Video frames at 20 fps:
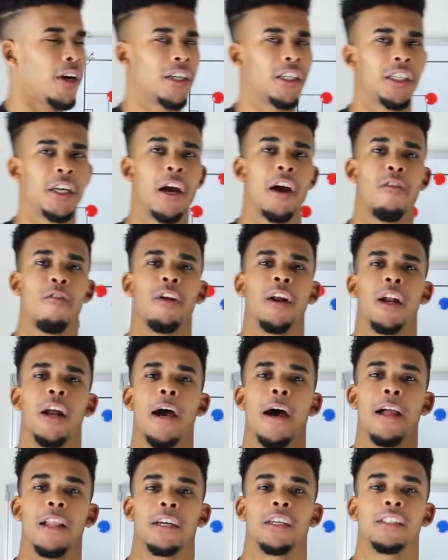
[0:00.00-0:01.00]
you had Sharon and
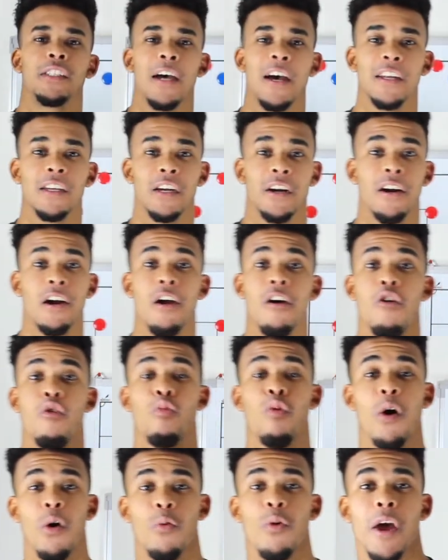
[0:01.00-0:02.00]
Alexander.
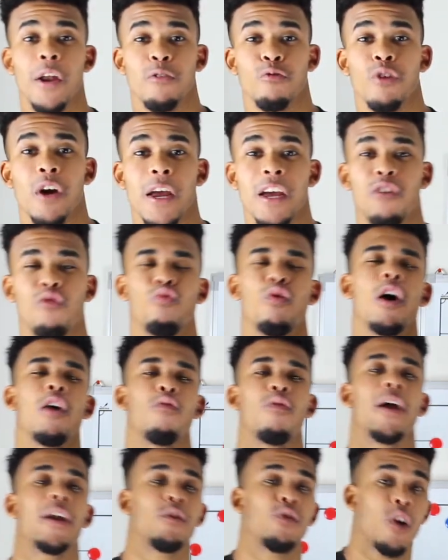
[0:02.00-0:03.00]
What went right?
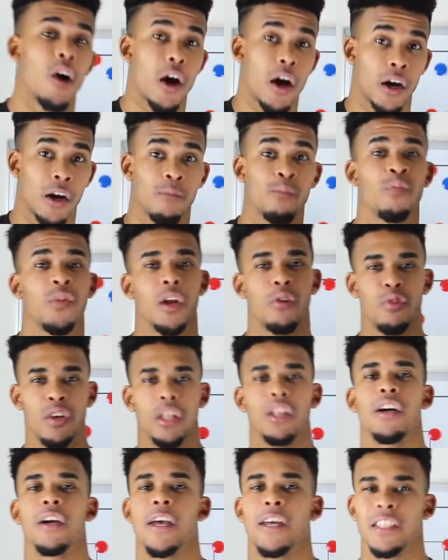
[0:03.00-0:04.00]
What went wrong? We
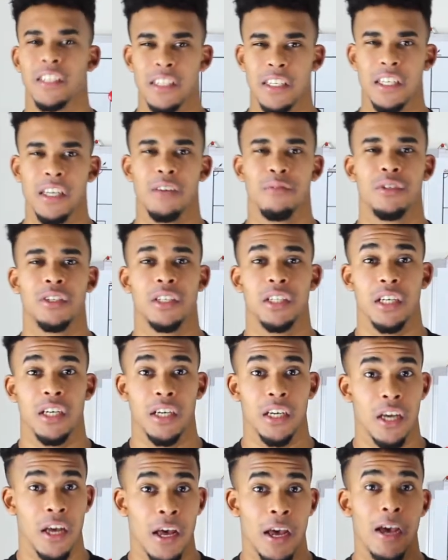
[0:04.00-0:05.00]
look at
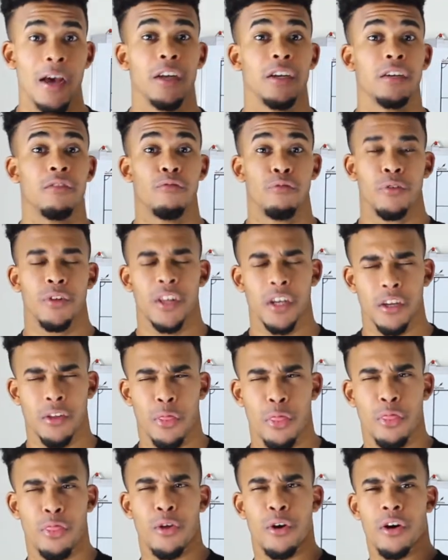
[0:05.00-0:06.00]
TFC, and for the
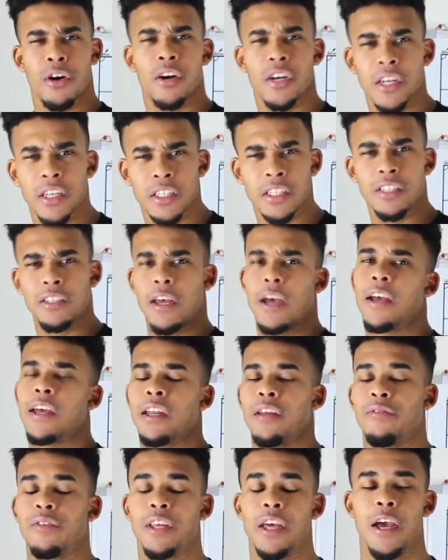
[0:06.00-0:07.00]
third
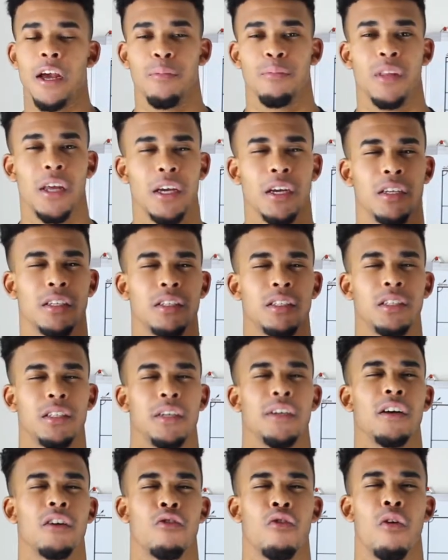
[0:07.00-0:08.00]
consecutive game, they
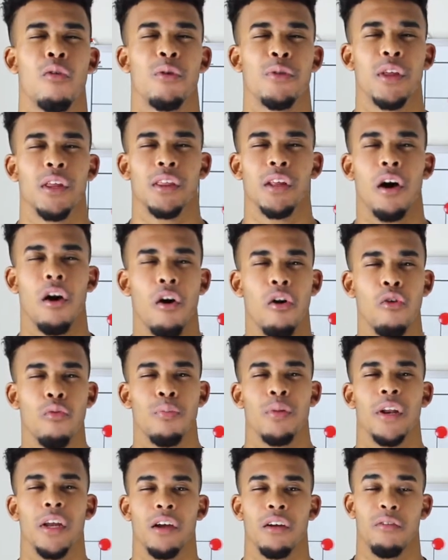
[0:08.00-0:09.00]
concede a goal within the
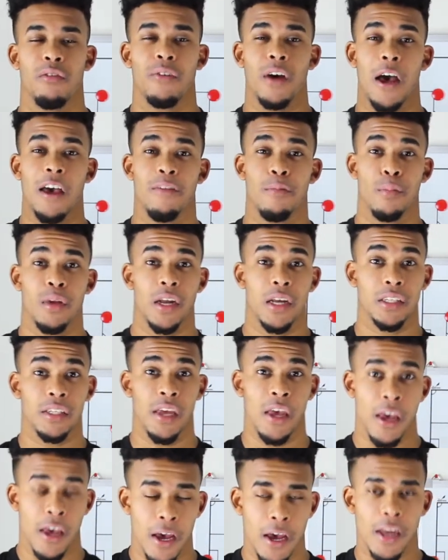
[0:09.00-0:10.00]
opening five minutes,
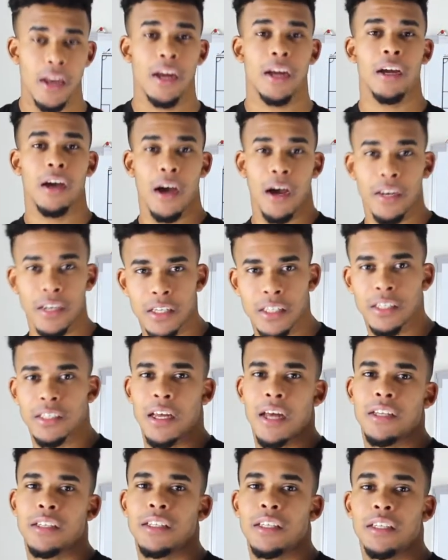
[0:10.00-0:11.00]
and it kind of
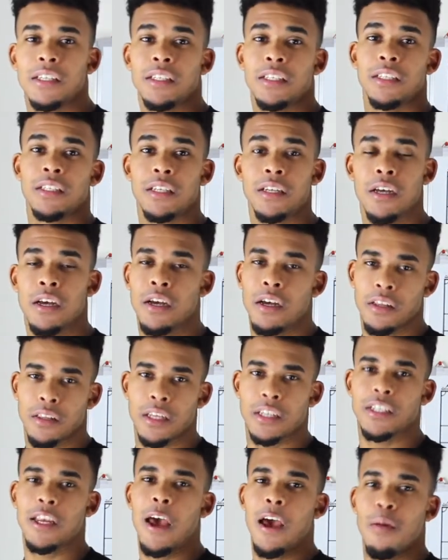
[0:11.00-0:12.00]
sets
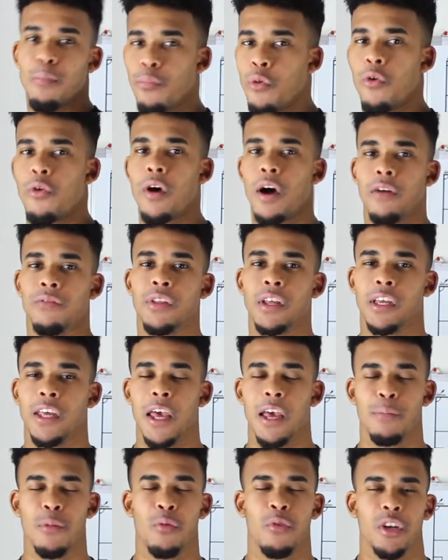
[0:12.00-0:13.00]
the, the tempo of the
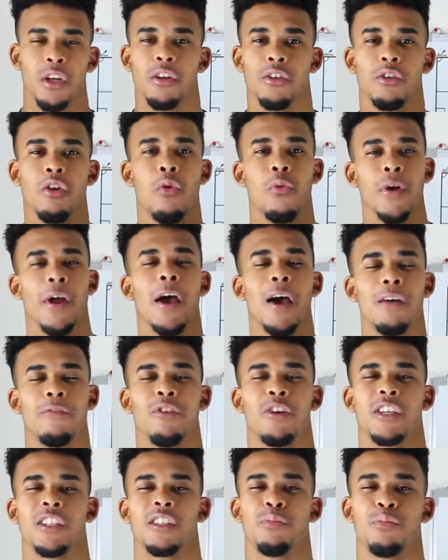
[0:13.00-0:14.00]
game. And when you don't have
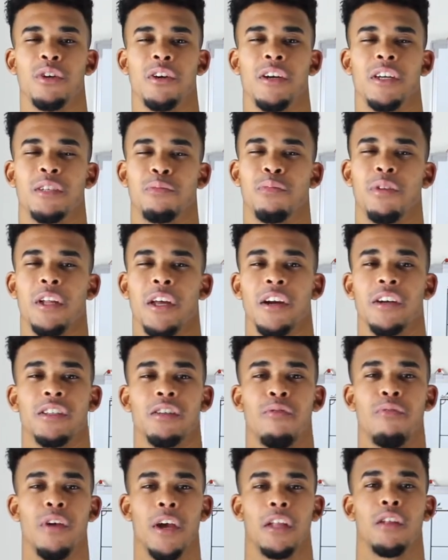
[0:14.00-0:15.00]
your experienced players
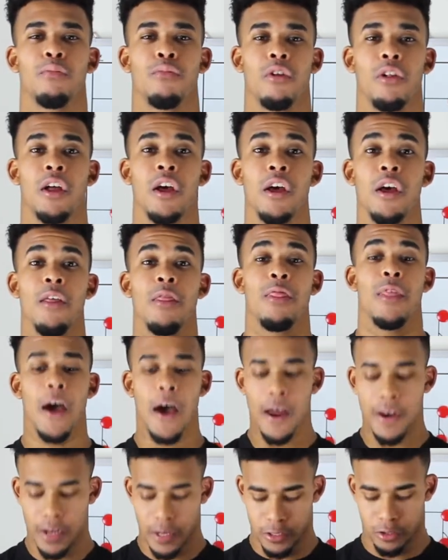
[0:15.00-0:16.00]
available,
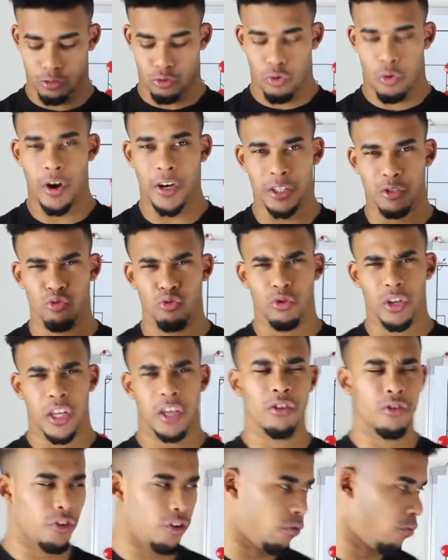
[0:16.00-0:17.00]
that is going to kill